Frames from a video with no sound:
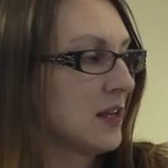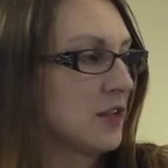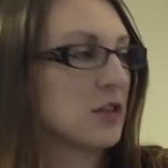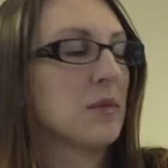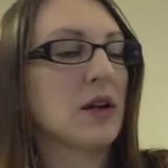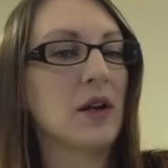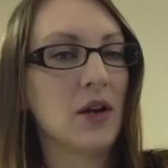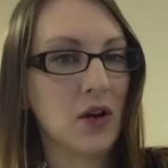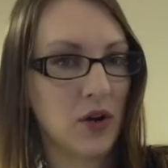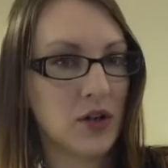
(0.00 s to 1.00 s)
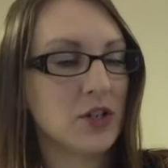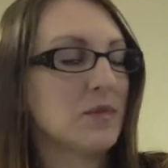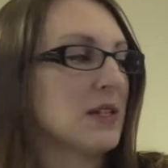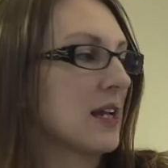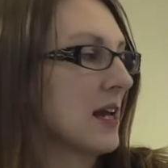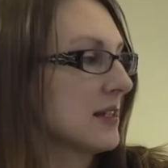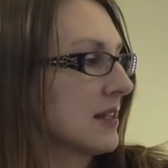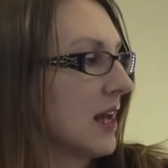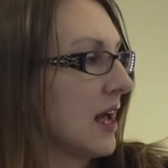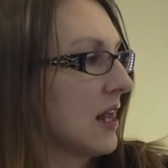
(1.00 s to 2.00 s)
So I'm going to encourage them to guess
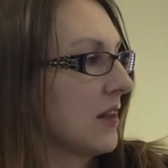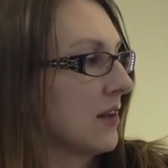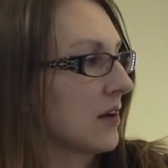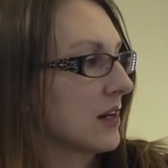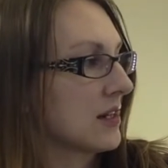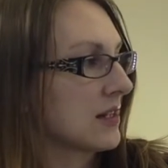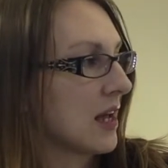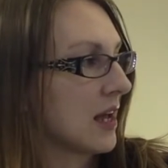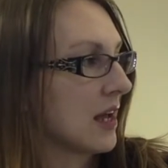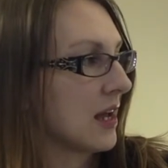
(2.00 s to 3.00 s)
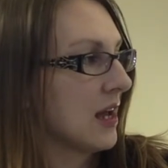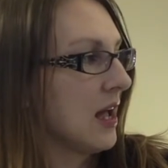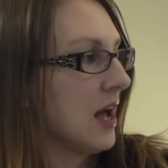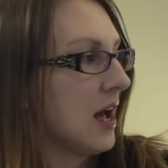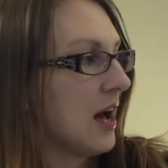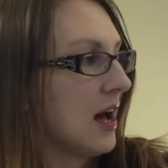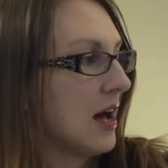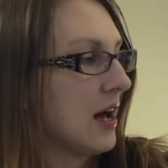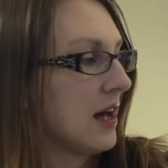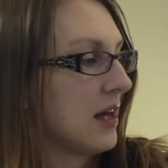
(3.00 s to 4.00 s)
again. And they're going to say,
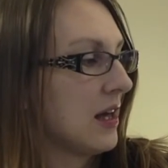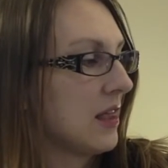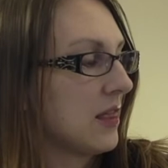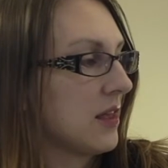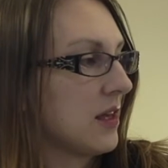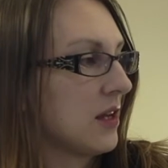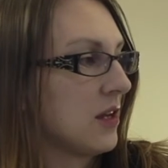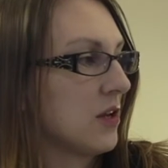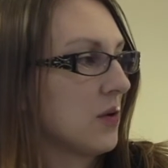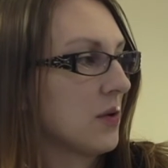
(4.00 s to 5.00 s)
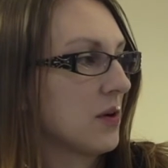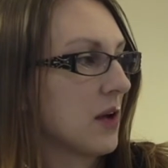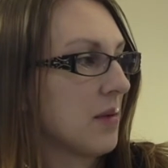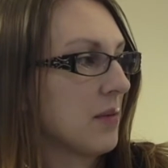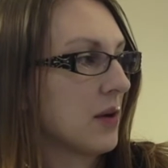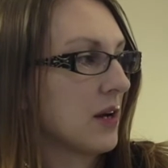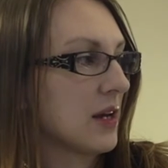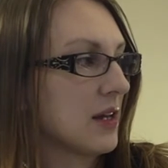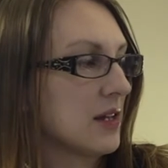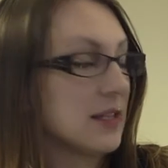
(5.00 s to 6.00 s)
I think your number
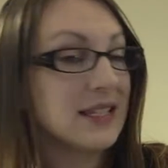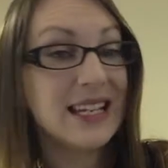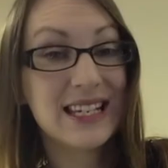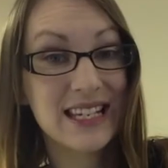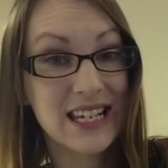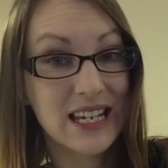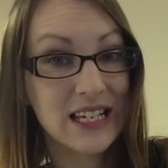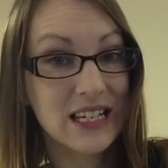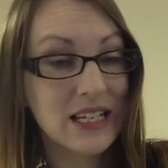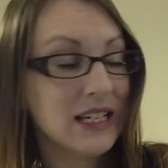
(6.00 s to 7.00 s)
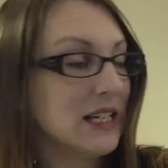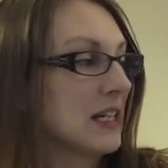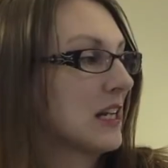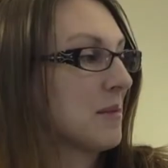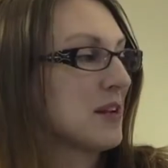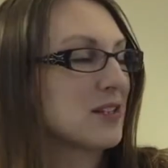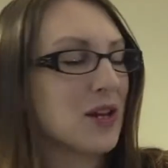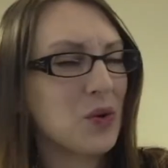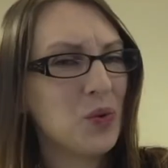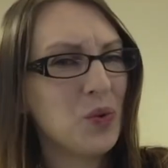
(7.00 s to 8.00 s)
is 16. And I'm going to
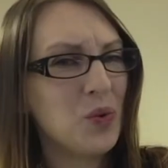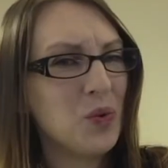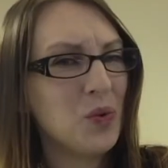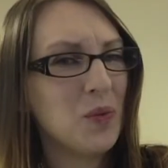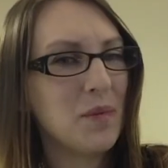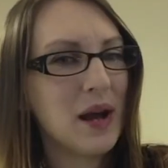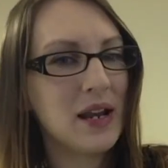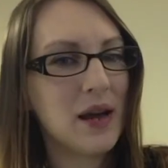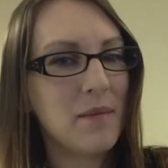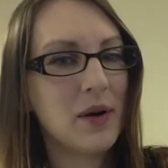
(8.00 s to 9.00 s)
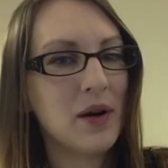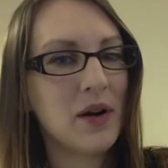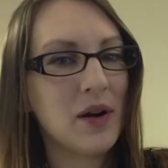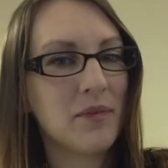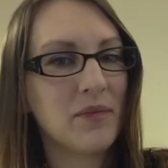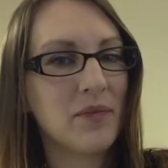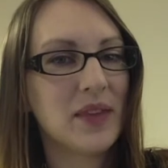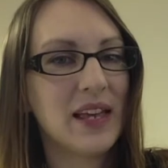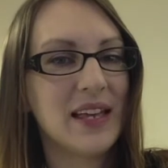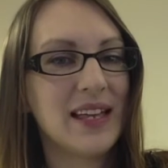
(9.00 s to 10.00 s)
say, ooh, my number
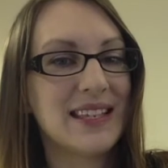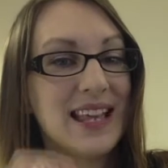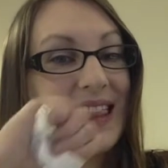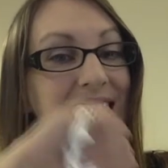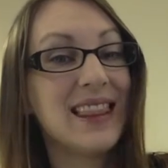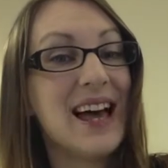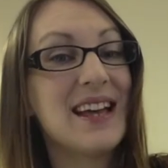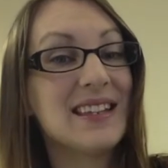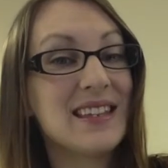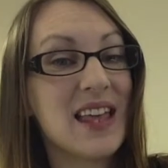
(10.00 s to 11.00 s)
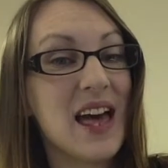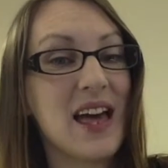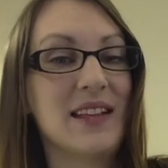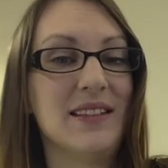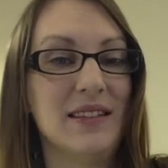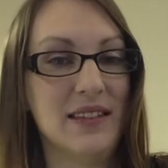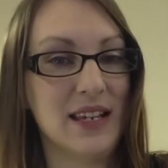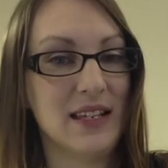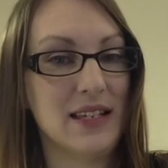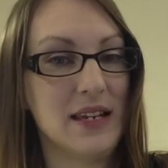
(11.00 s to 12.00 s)
is less than
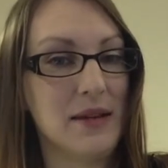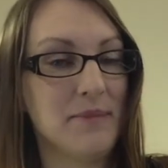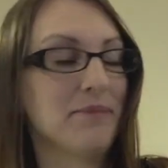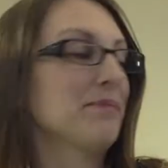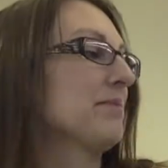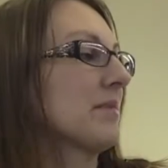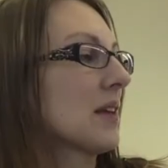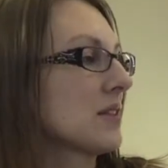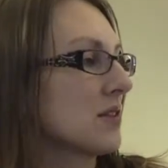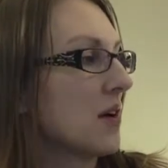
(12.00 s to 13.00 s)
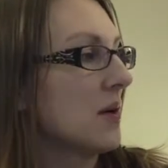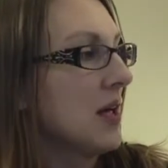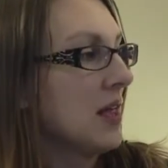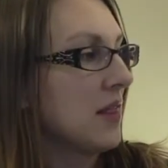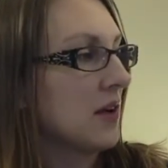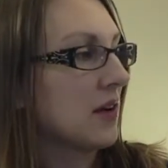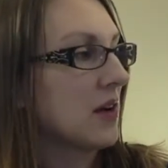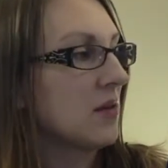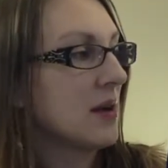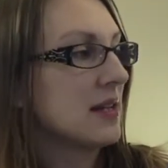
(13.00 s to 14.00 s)
16. So they're going
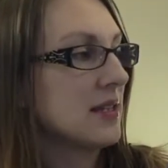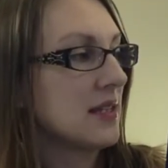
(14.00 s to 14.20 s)
to erase the